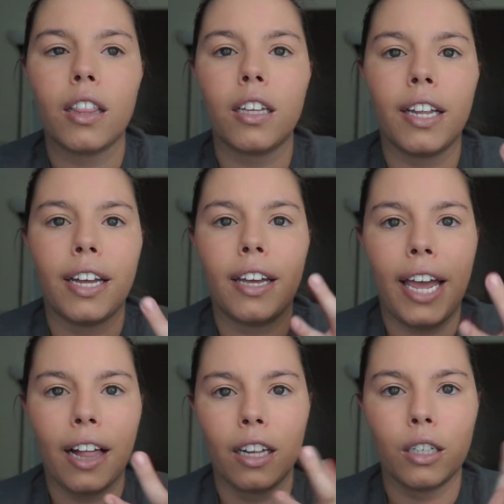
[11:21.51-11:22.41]
the like
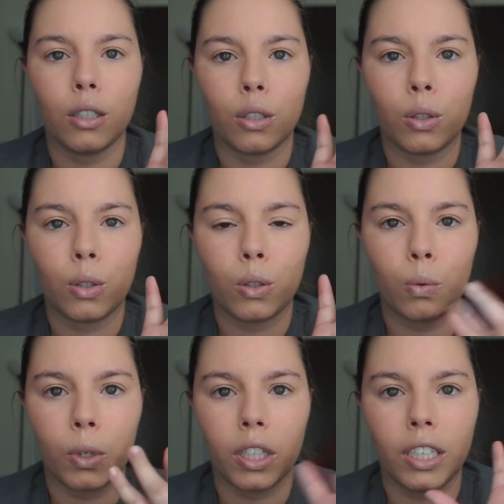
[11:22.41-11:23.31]
alien
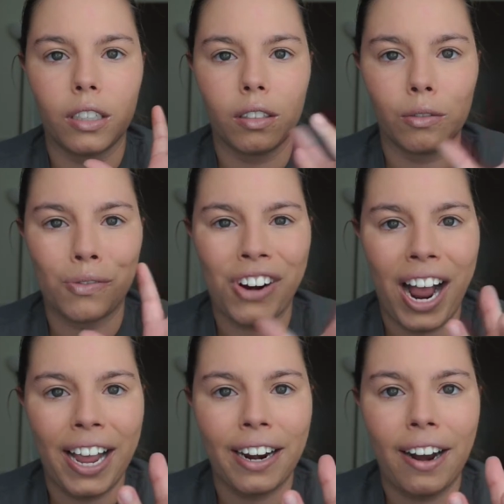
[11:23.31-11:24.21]
swirling
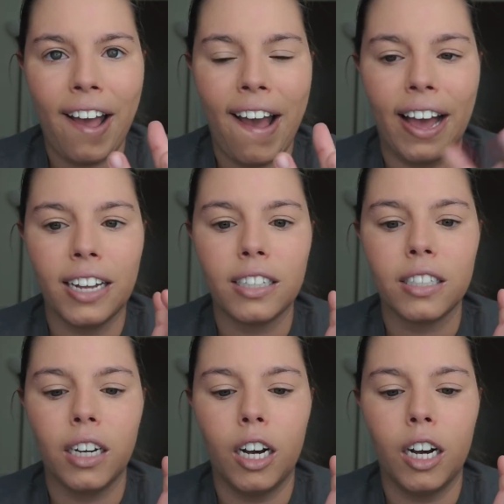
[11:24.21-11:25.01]
ride at